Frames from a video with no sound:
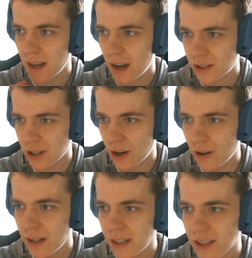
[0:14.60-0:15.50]
so
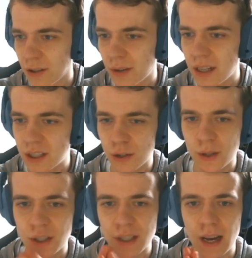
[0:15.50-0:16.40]
let's not waste too
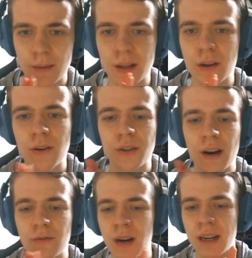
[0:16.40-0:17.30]
much time and go
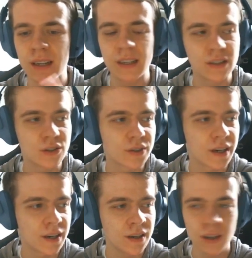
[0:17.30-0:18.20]
directly to
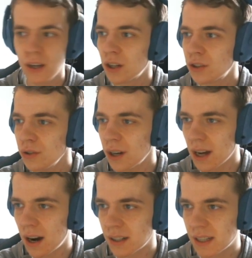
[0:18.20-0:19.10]
the
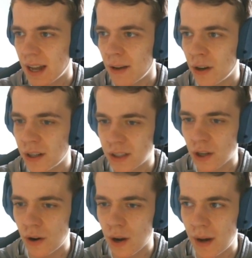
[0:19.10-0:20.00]
cards that I want to
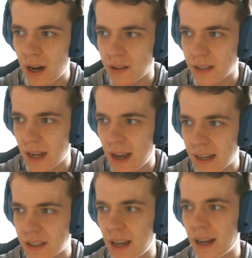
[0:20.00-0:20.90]
talk about
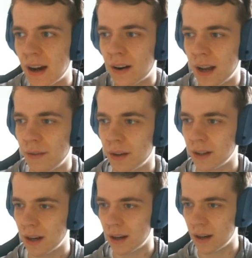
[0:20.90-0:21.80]
as they are
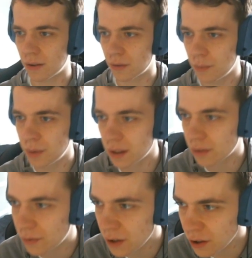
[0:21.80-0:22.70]
having been
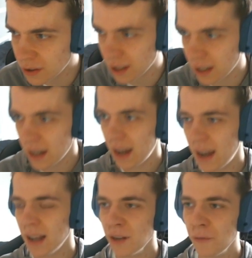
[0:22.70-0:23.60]
revealed.
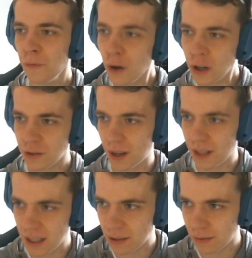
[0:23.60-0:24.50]
And the first one
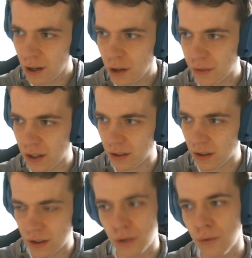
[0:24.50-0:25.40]
is one of the
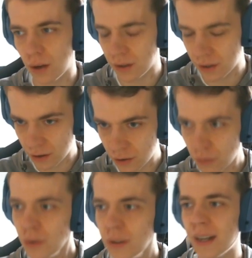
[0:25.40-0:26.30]
2
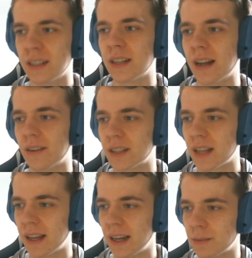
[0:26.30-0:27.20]
Druid legendaries
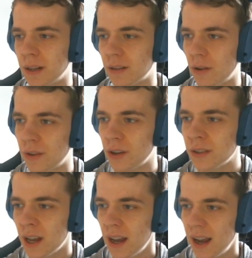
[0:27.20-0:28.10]
that has been revealed.
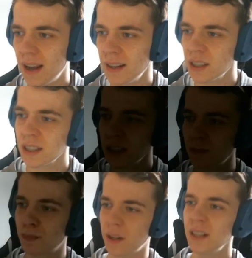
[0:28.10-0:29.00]
It is the
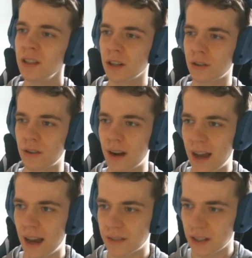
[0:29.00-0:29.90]

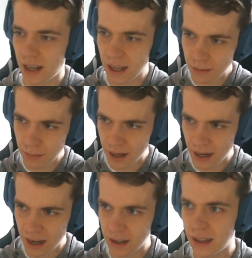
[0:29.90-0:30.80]
Splintergraft, an 8
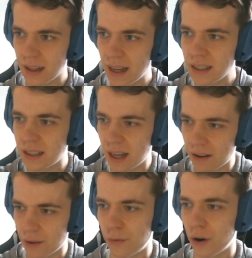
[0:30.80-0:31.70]
mana
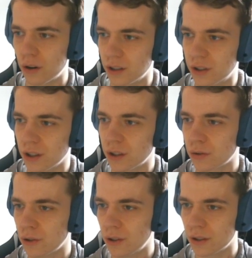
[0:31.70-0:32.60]
legendary for the
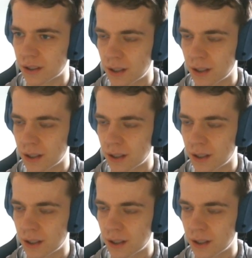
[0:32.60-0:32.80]
Druid.